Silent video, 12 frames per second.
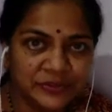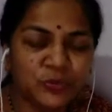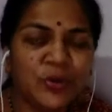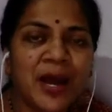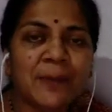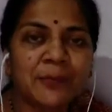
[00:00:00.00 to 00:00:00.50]

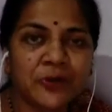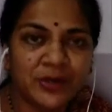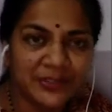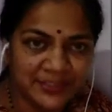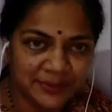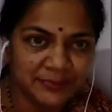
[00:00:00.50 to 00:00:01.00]
two
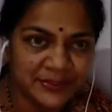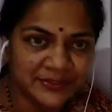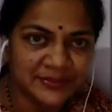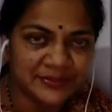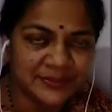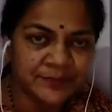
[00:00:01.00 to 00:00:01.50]
haploid
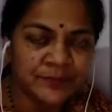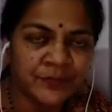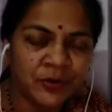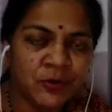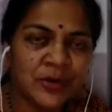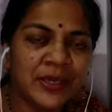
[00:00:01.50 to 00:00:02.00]
gametes
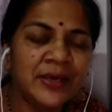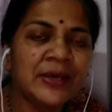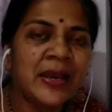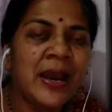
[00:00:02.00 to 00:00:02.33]
okay